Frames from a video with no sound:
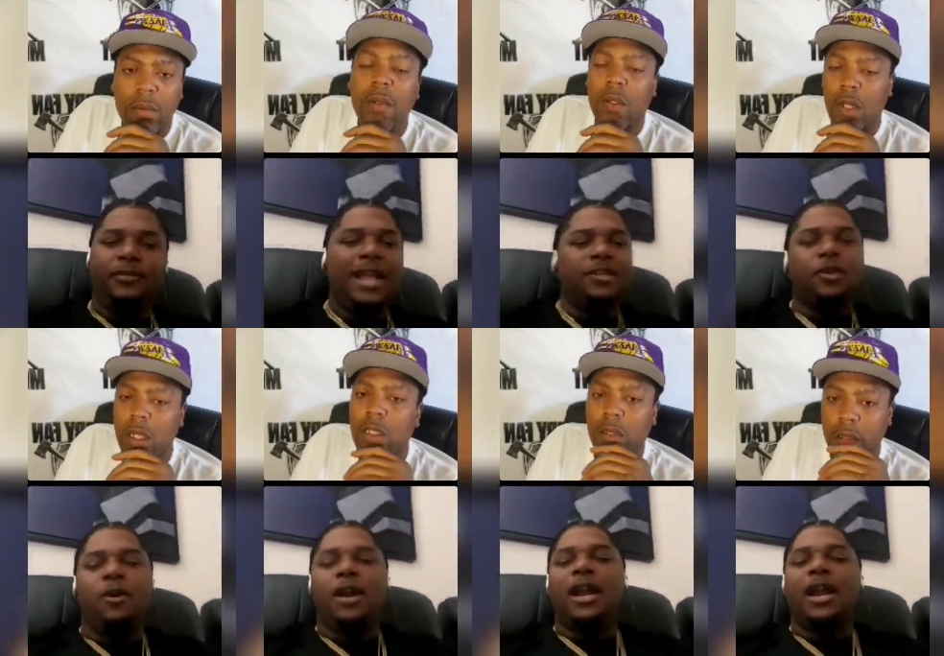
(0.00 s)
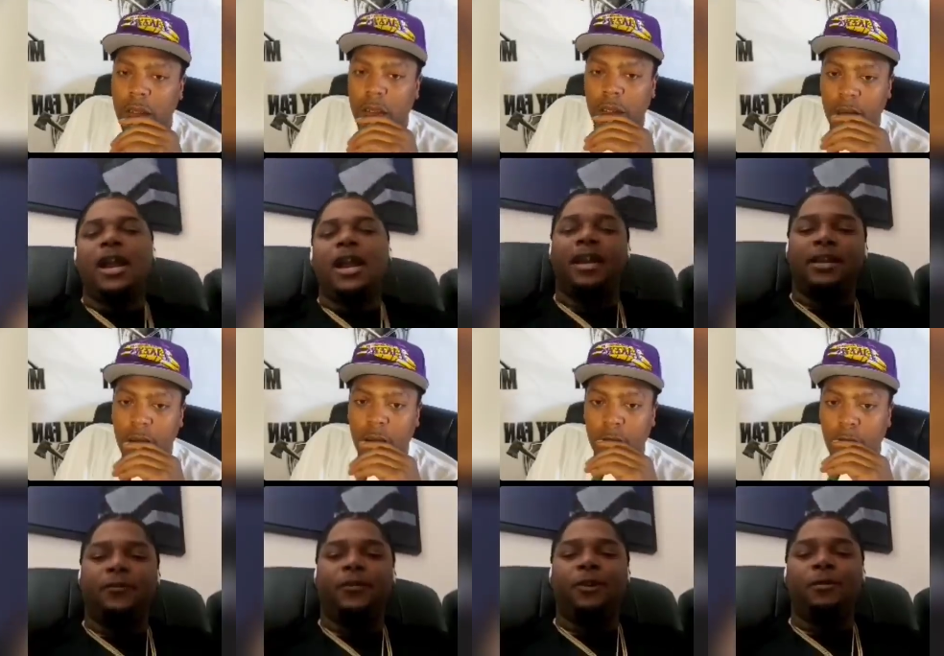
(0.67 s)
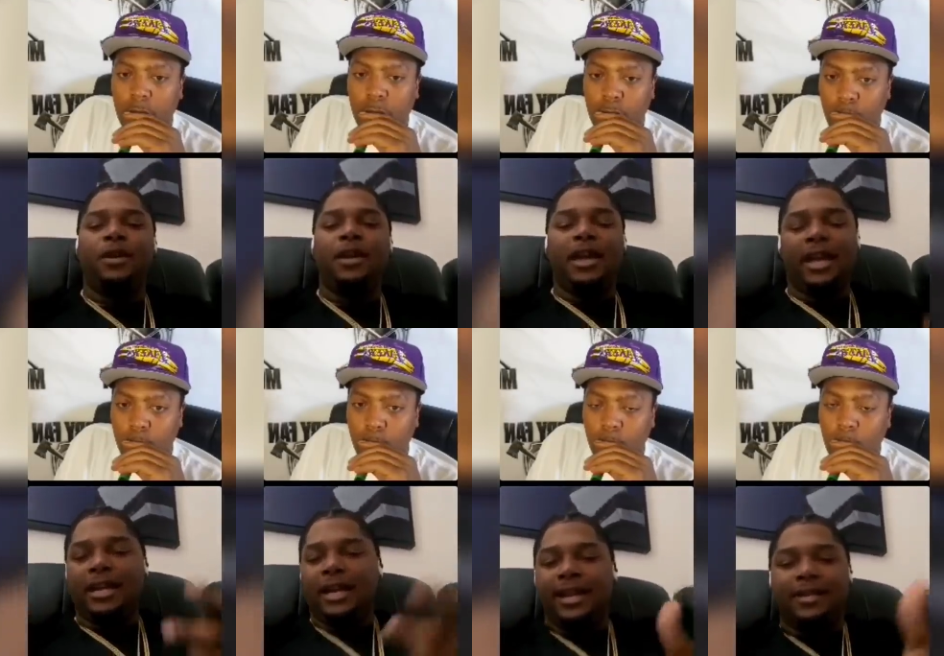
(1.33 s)
Speaker 1: That's all I'm saying. You feel me?
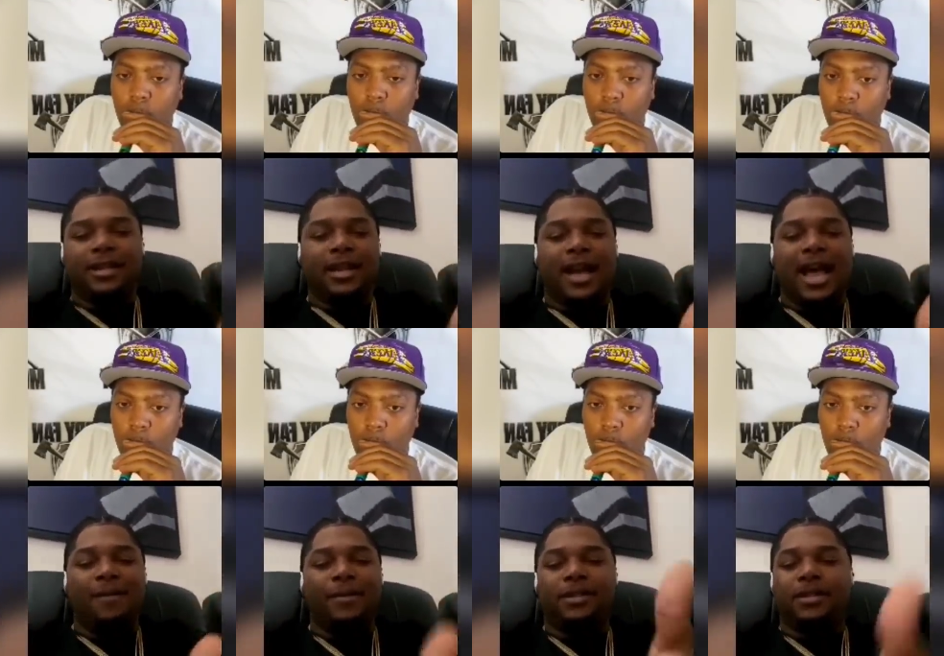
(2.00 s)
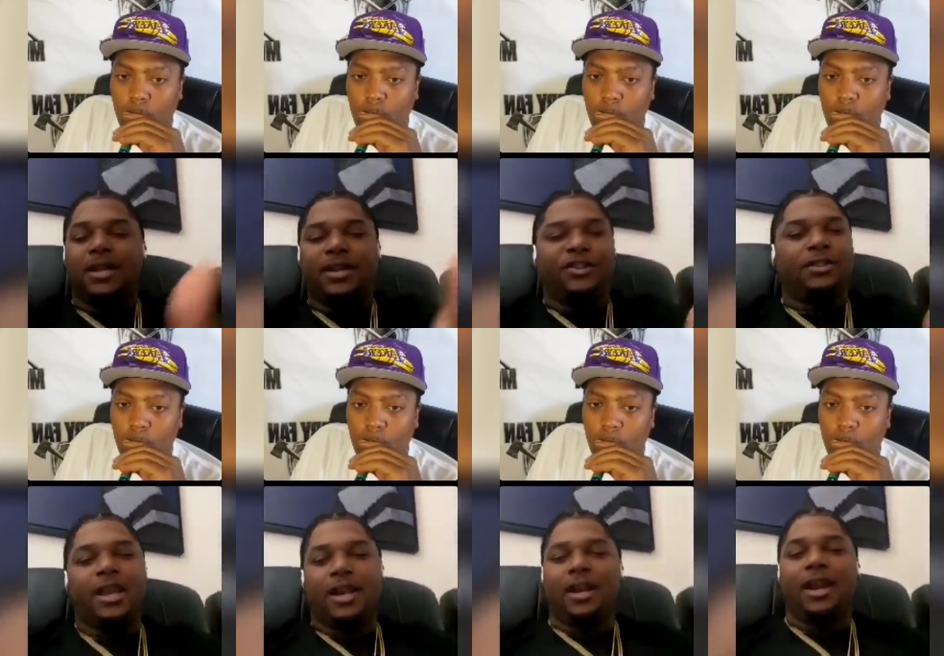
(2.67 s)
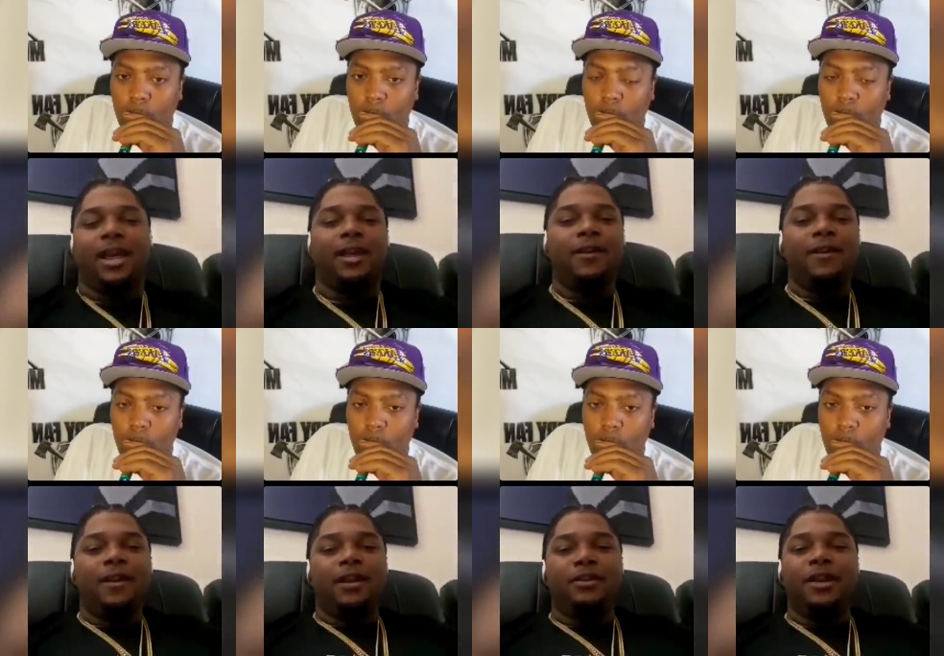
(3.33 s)
And niggas in the comments is understanding that.
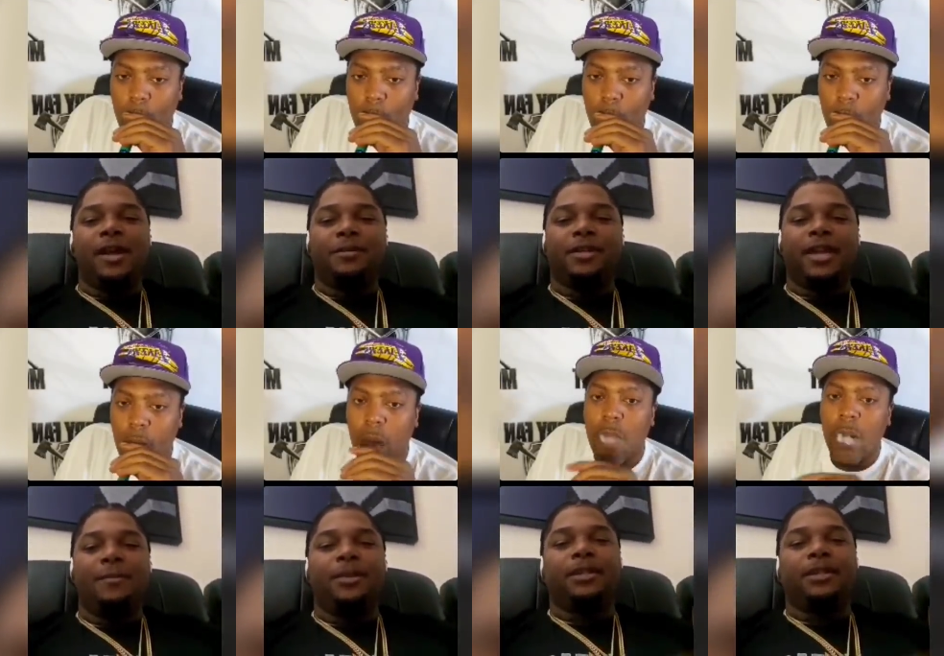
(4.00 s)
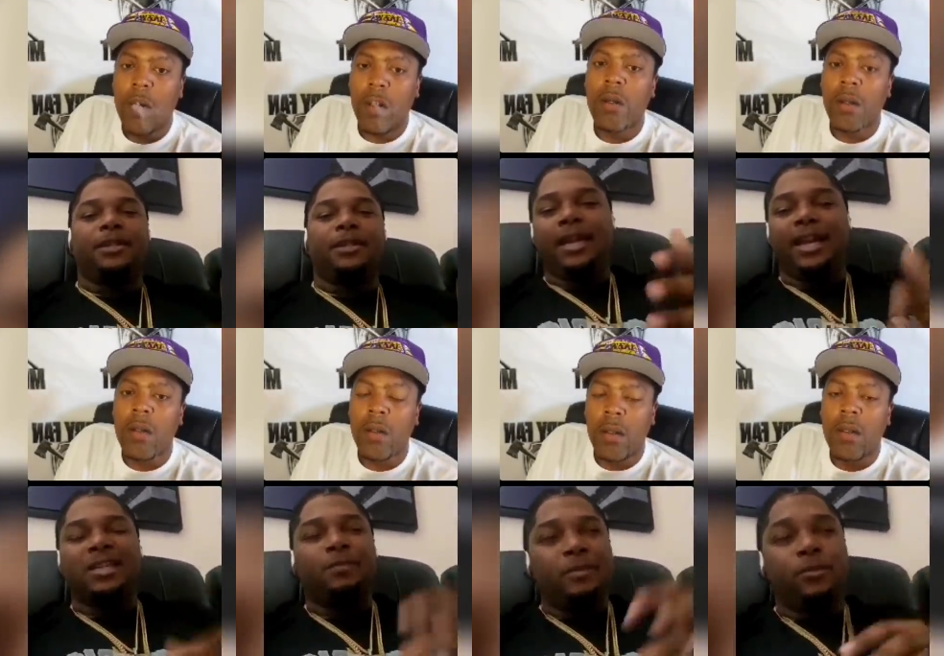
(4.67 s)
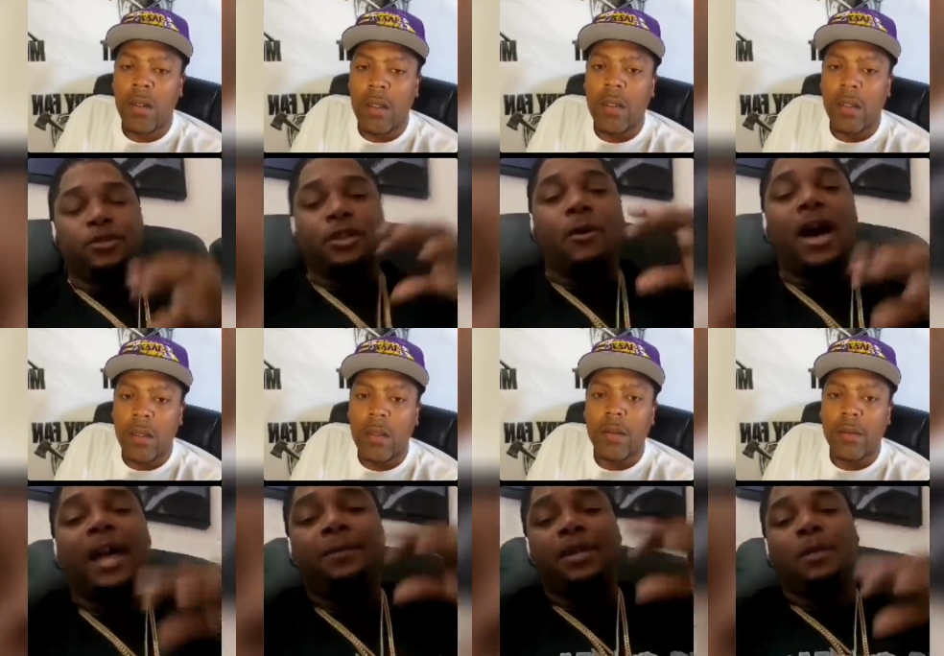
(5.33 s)
You know what I'm saying? But the thing is, people so
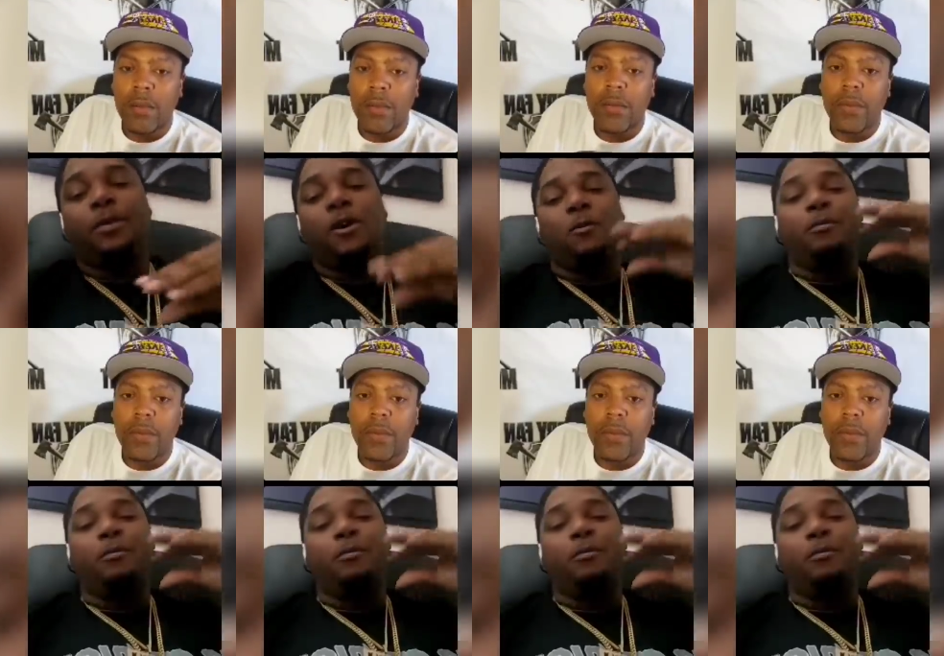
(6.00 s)
hyped up on